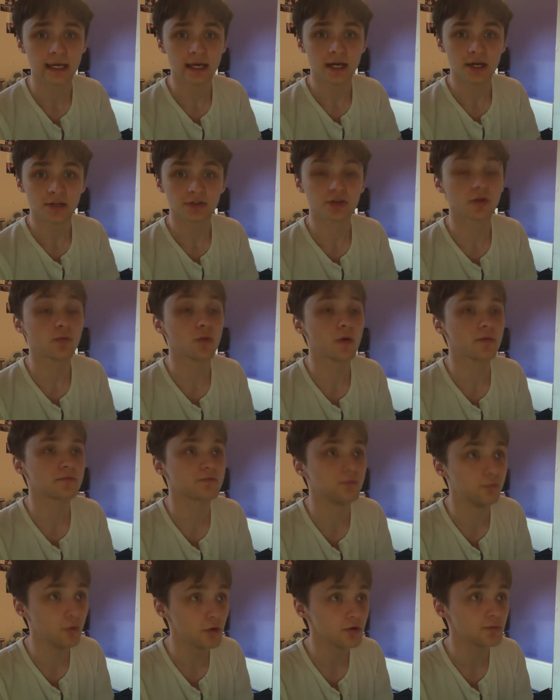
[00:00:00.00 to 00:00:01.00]
So what
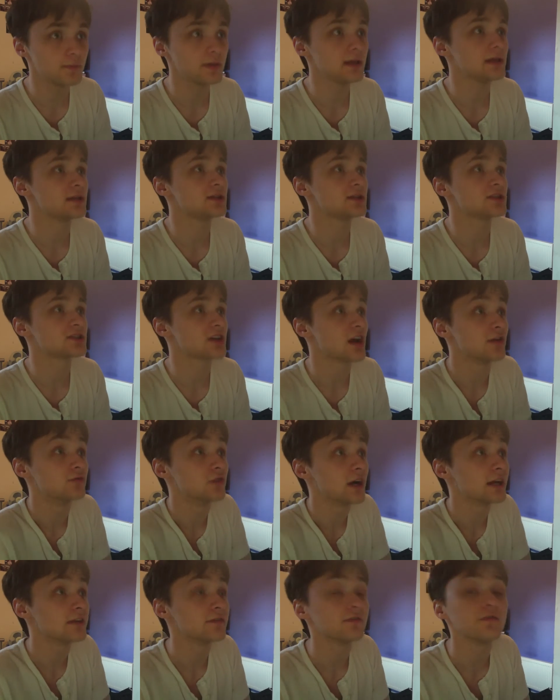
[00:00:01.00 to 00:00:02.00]
would be just a
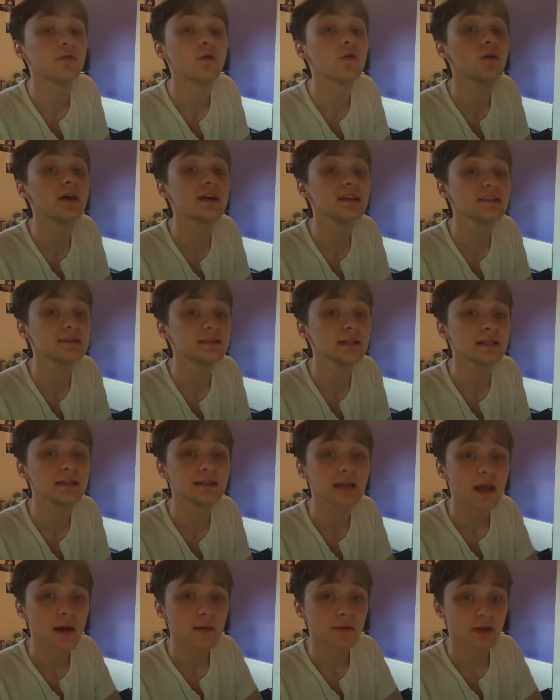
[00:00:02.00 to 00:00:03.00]
rank 4
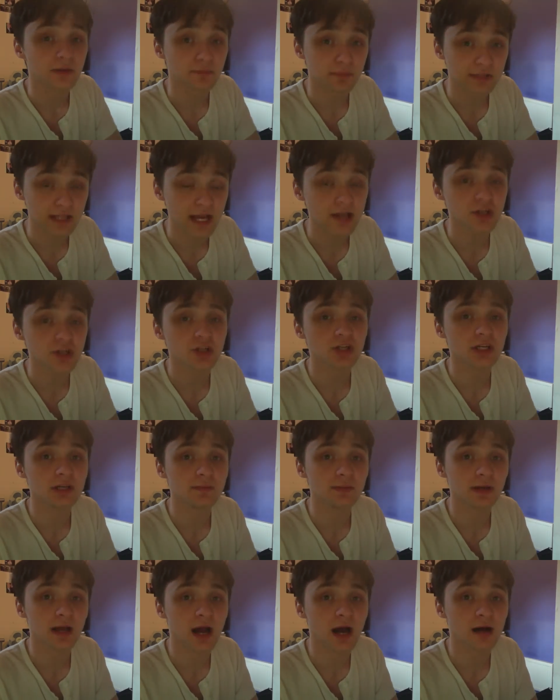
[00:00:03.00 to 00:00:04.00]
Xyz potentially
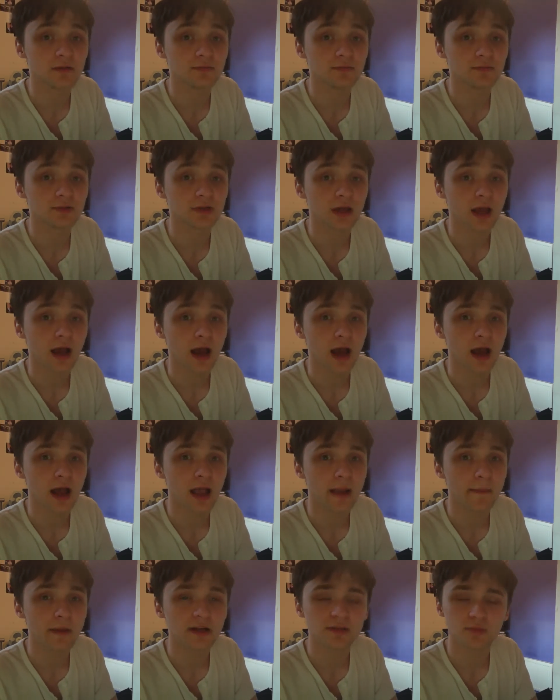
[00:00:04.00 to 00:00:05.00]
becomes
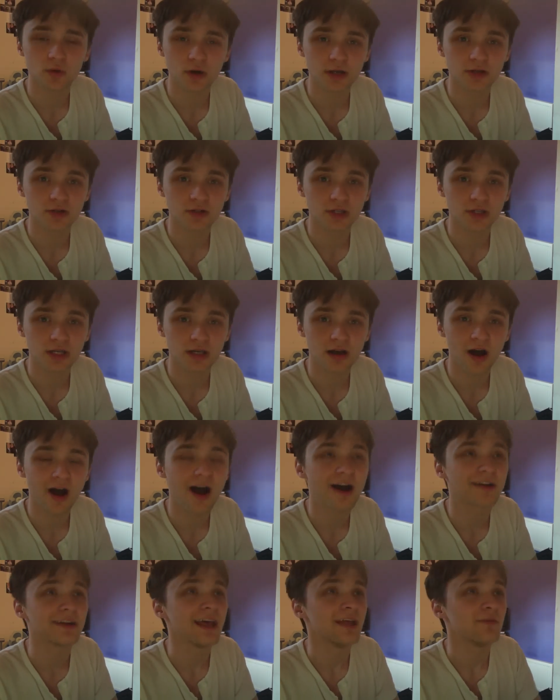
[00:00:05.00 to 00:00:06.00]
a much more interesting
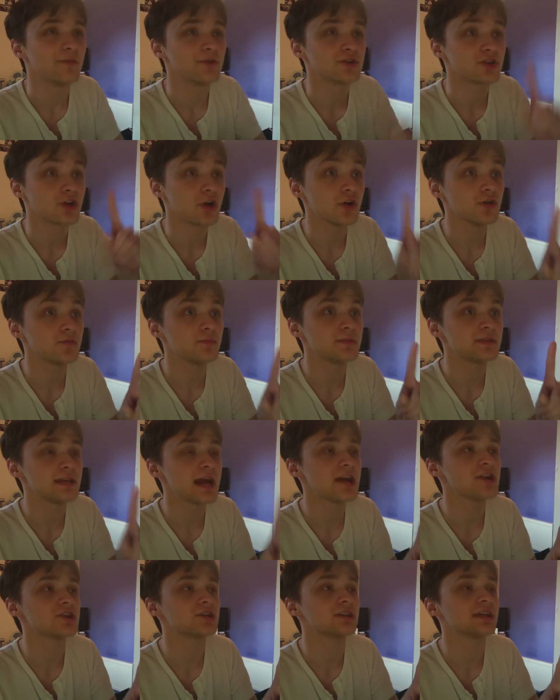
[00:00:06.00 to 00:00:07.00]
card, which could
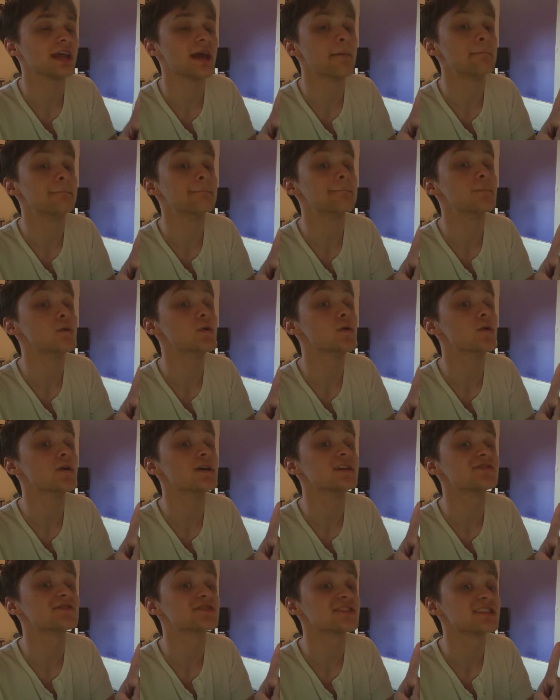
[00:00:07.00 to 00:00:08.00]
potentially get more
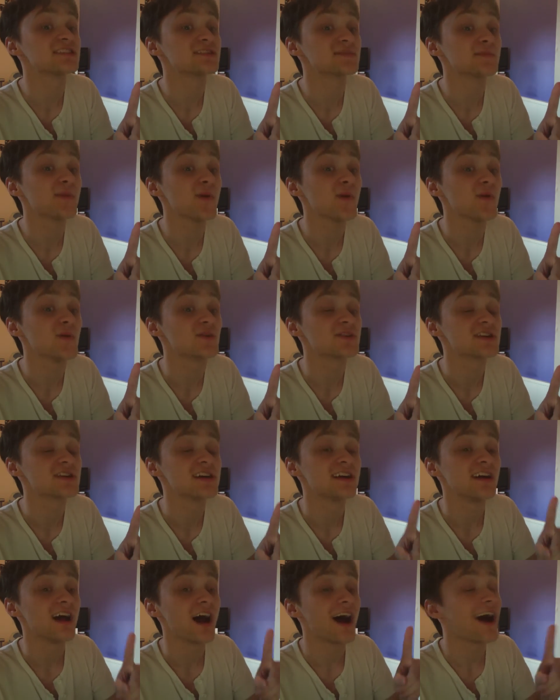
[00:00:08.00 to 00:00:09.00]
interesting support.
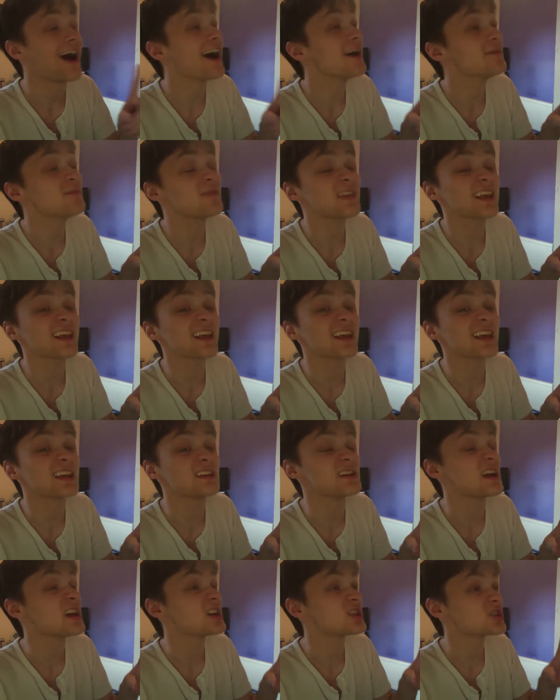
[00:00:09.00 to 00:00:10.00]
I'm
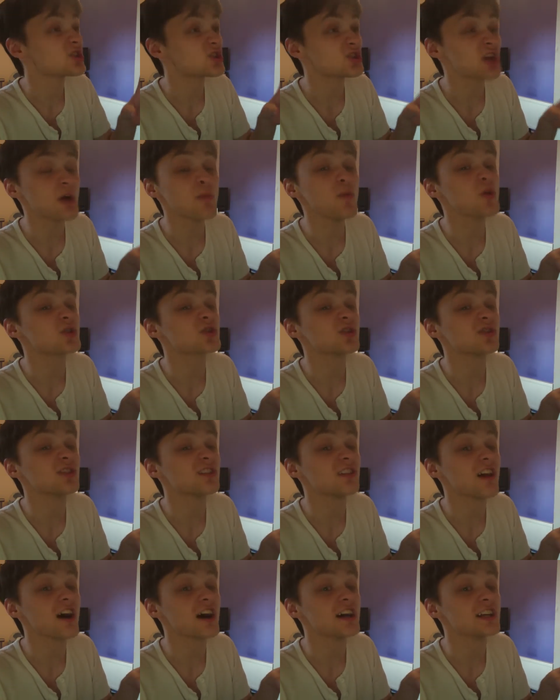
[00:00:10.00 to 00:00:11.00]
thinking somewhat on the
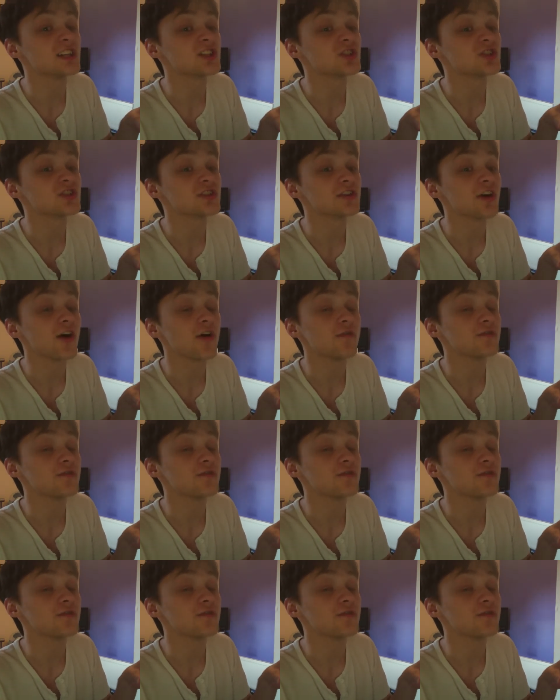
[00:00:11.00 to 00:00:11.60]
lines of